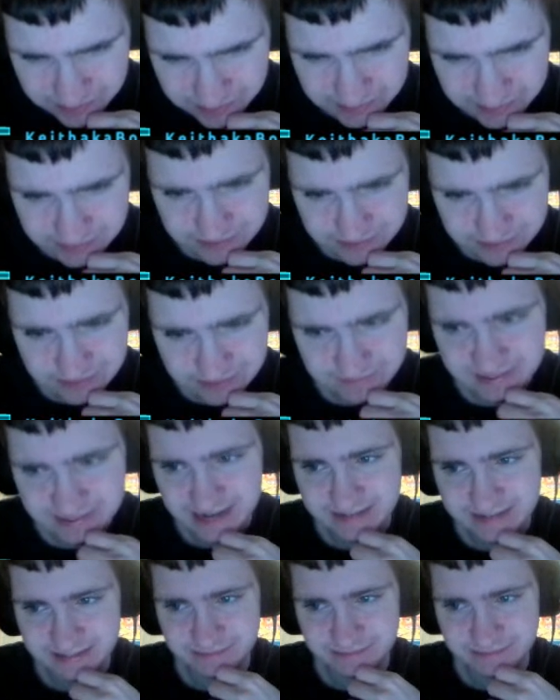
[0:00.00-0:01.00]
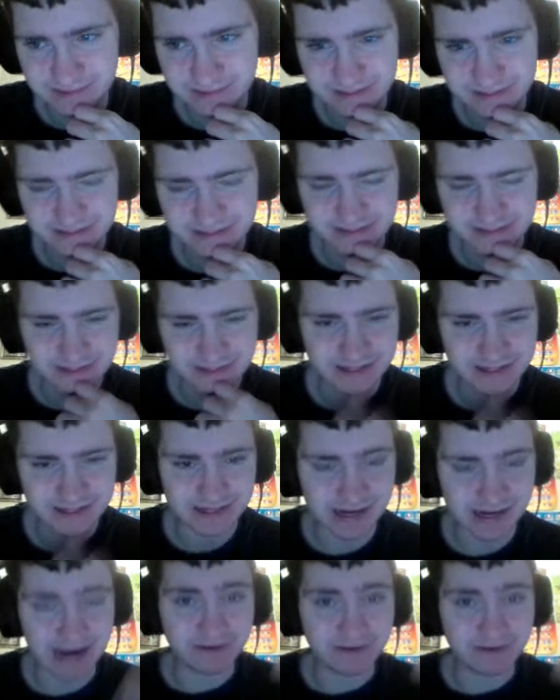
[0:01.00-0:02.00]
This is a different tactic, but
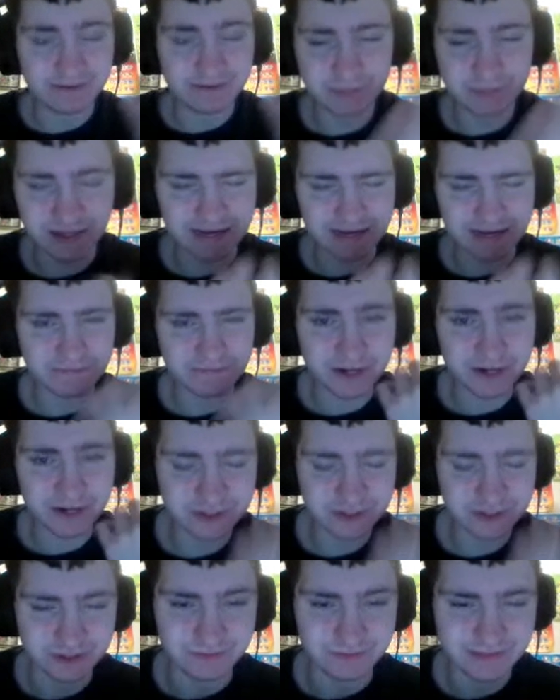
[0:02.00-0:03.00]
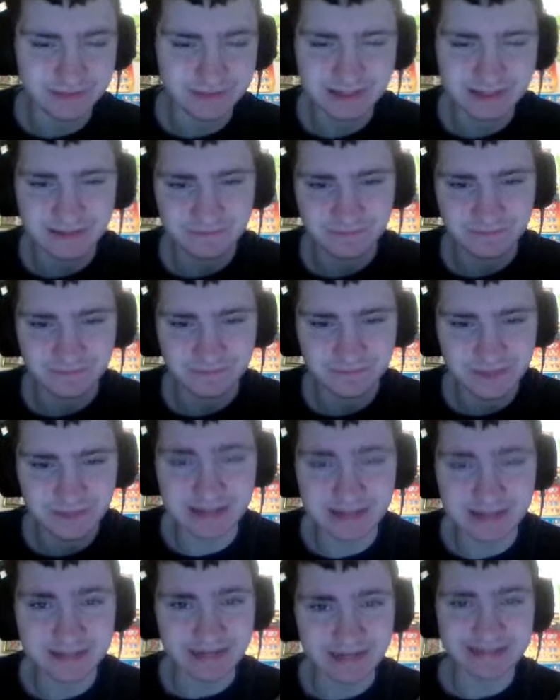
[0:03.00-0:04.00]
I would plant mushrooms
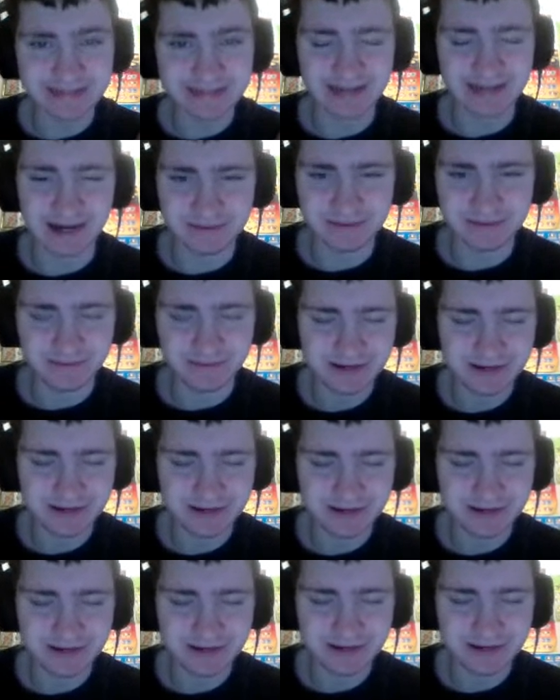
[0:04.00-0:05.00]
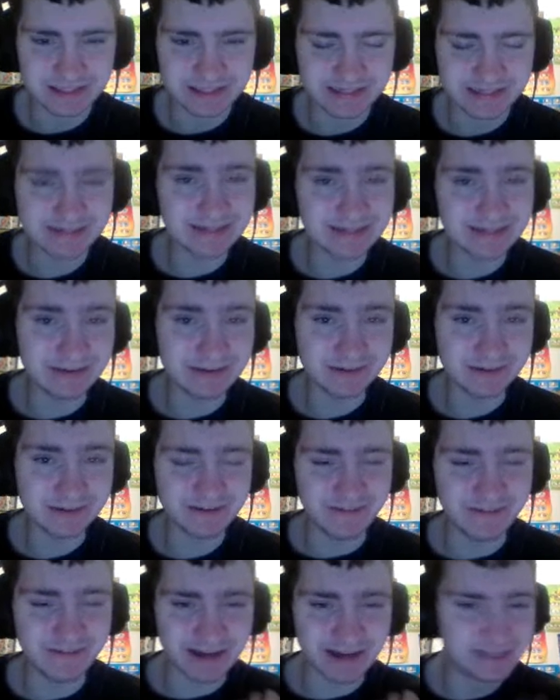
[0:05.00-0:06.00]
in daytime, which is not really
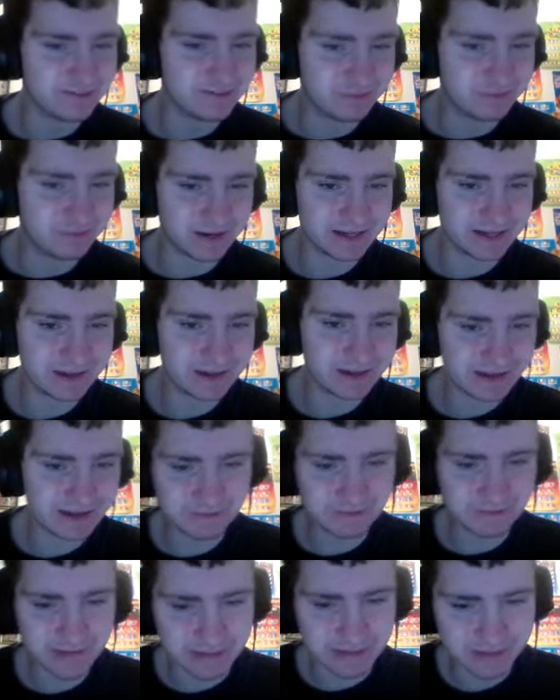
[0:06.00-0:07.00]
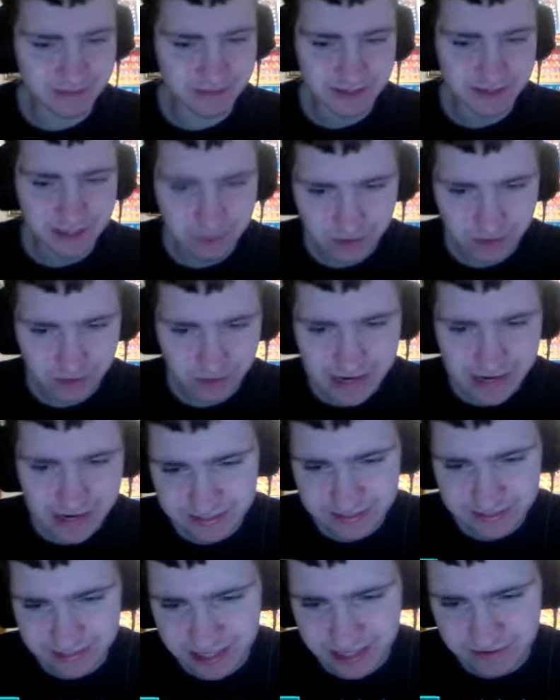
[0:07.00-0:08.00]
effective, but it's a meme. What I
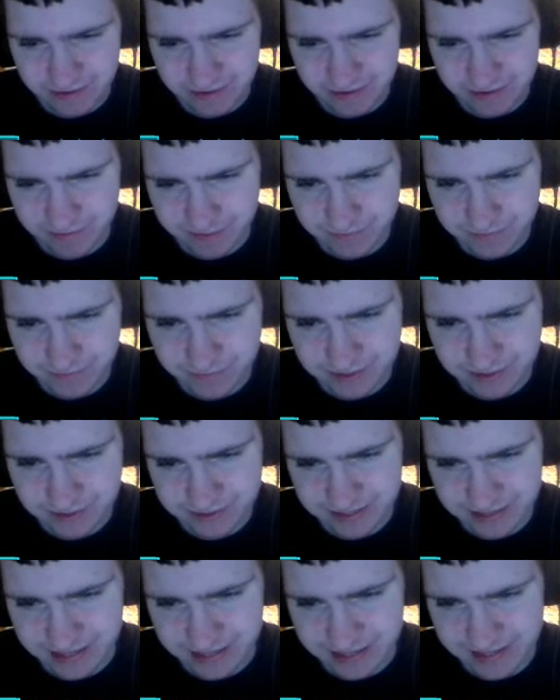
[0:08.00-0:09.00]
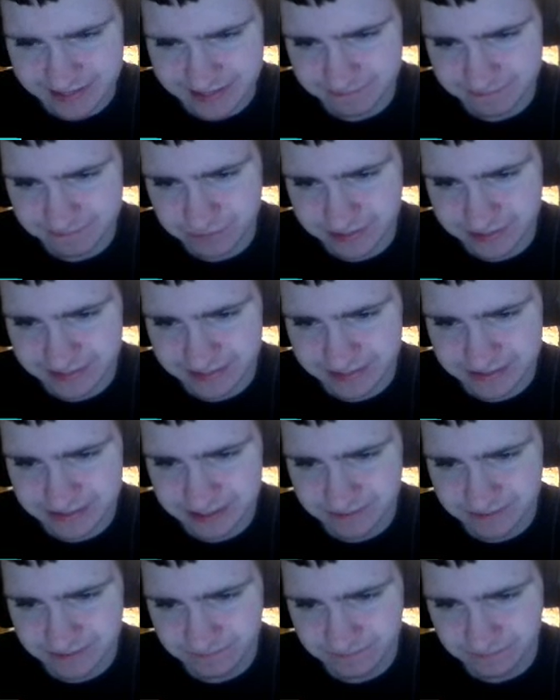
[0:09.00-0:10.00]
did here, I remember, is I
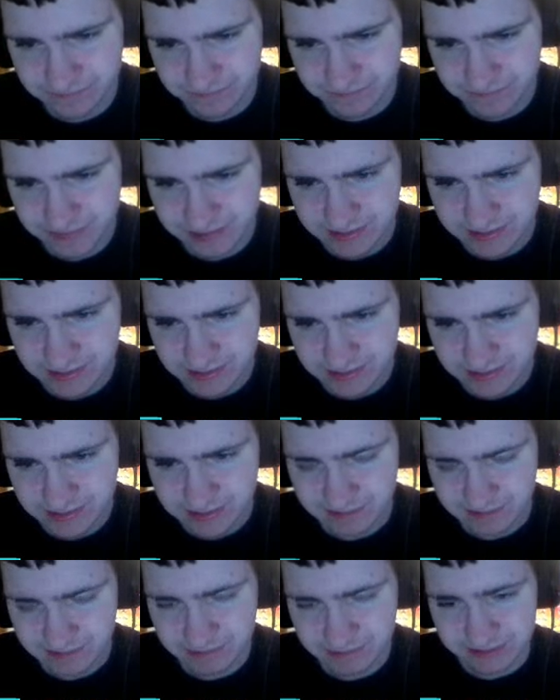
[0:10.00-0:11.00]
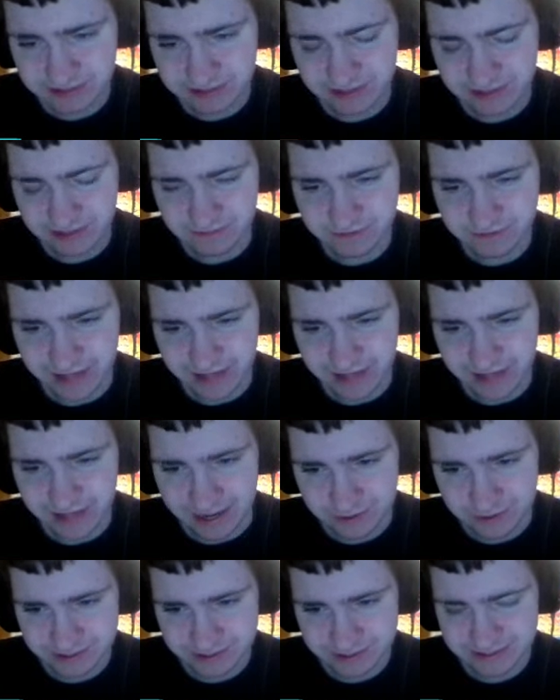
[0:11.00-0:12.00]
placed a bunch of
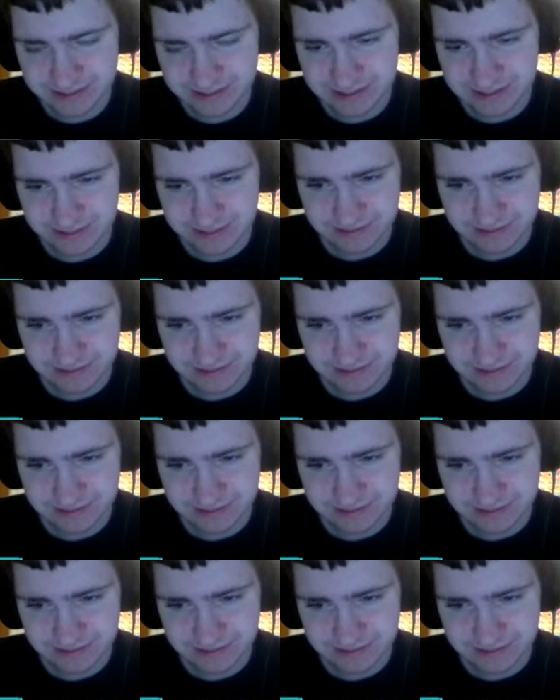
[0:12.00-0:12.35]
sunflowers